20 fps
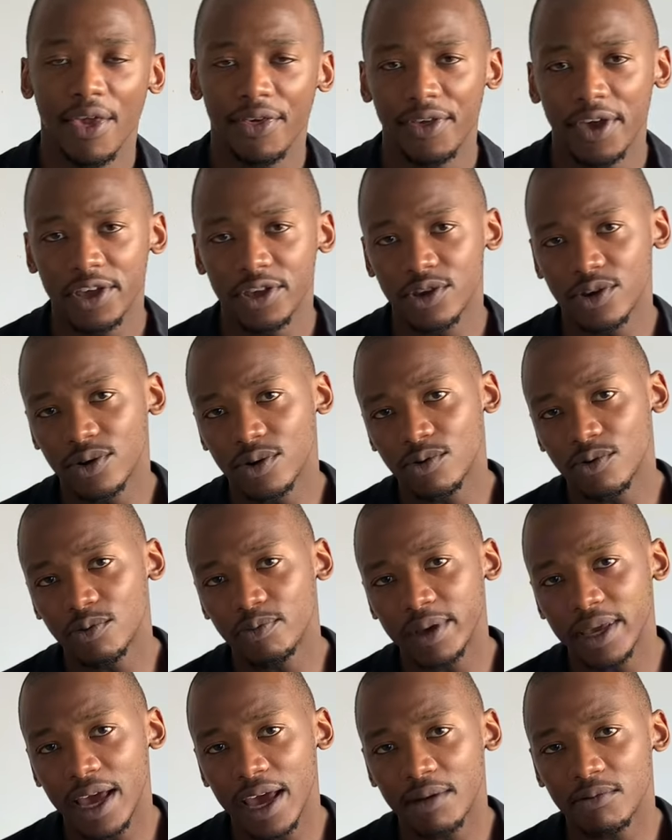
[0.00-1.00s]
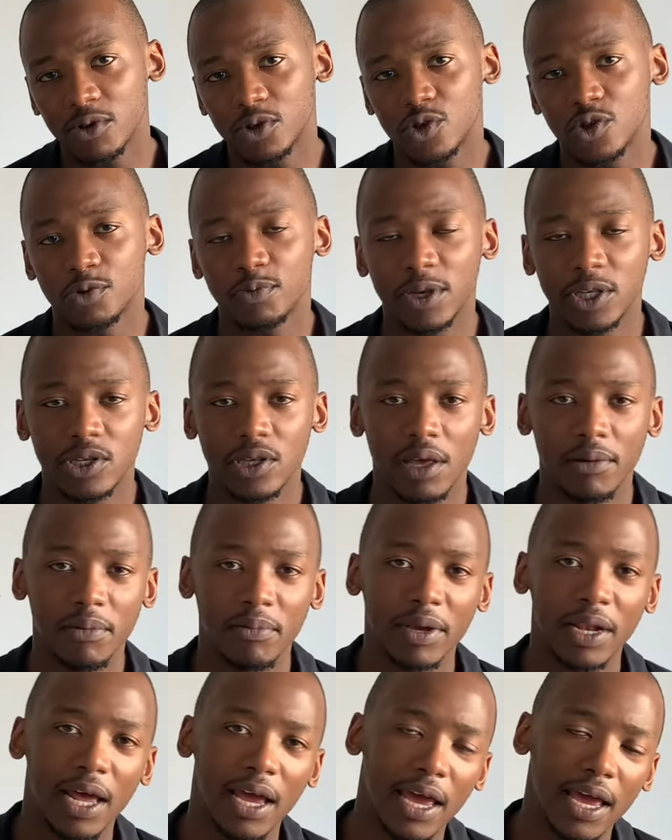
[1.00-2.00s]
then you will be able to speak to them
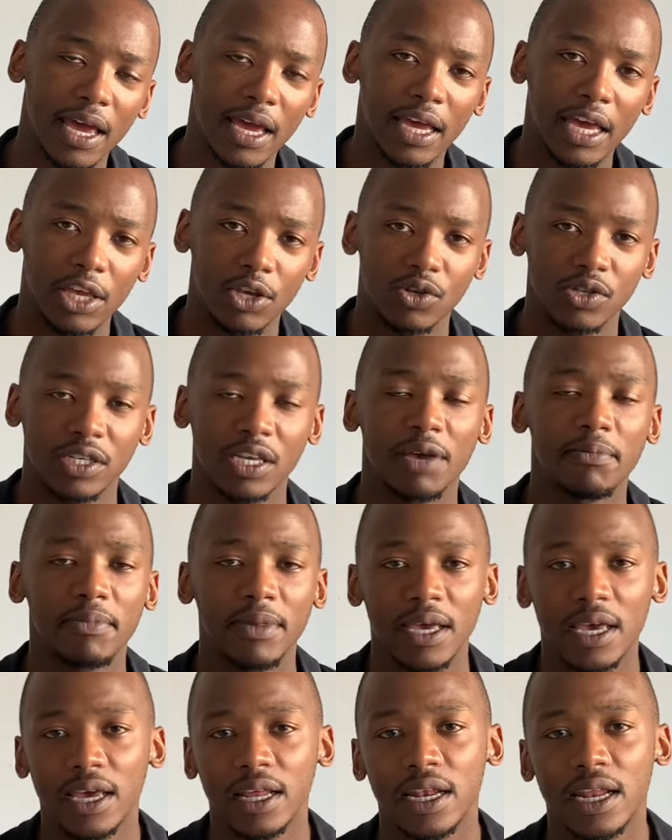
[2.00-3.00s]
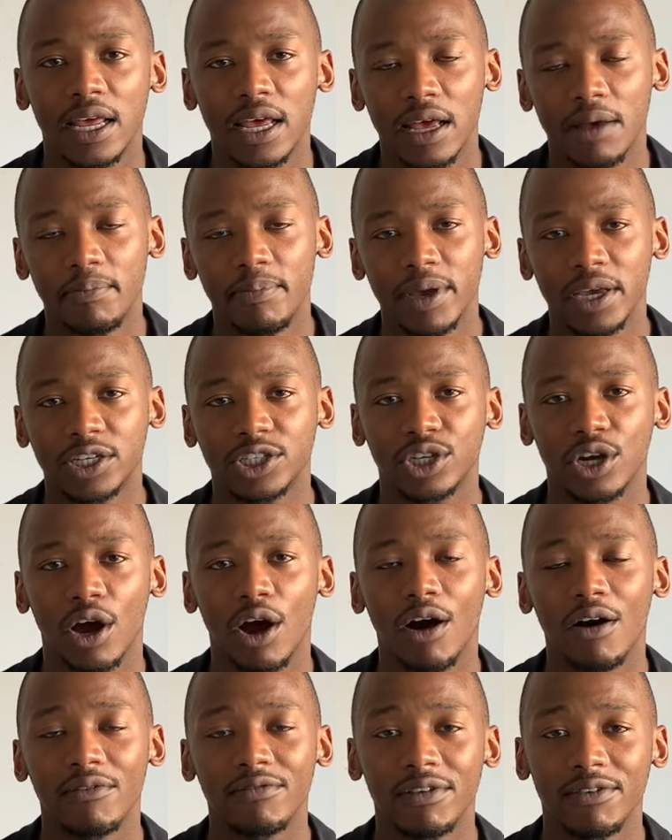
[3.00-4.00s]
and be like, hey, can you send me a picture
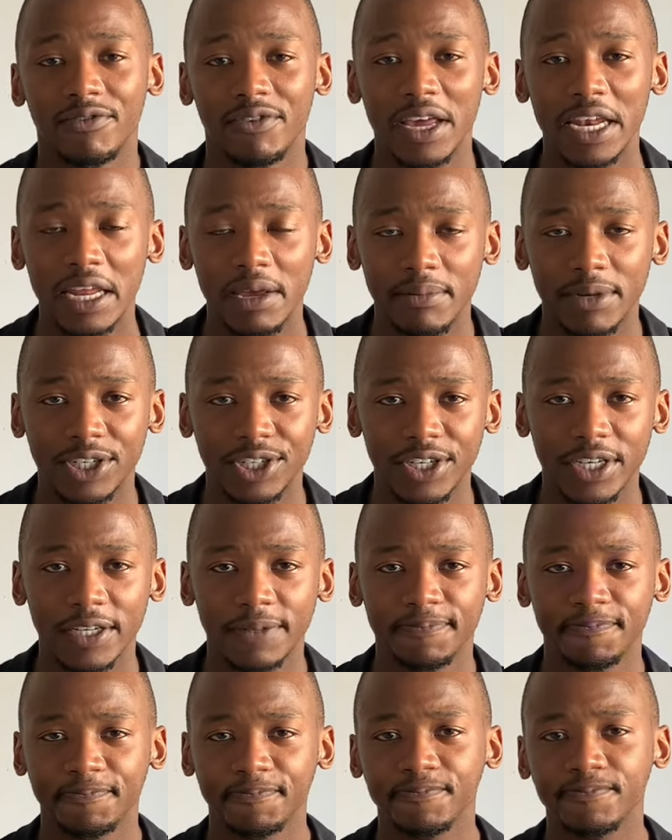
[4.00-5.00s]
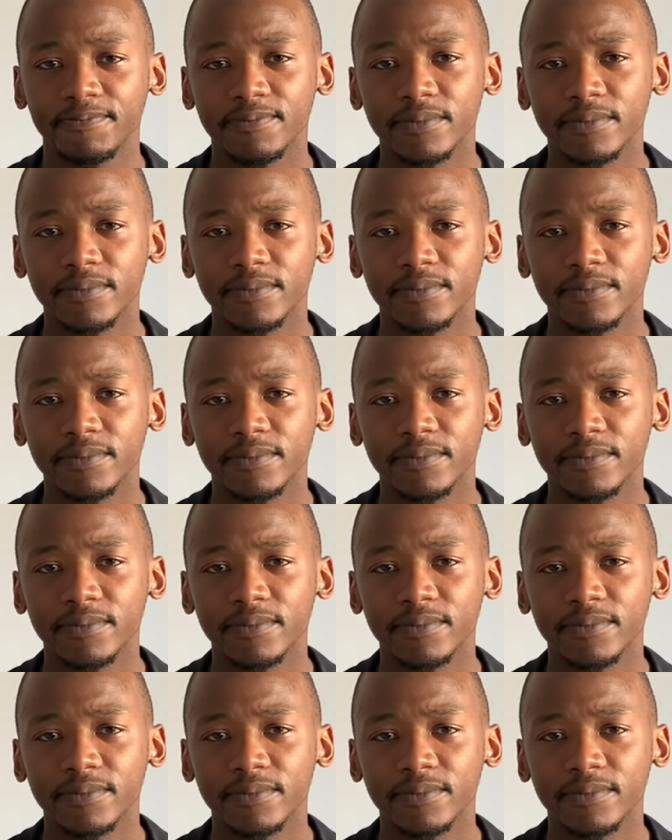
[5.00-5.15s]
of the vending machine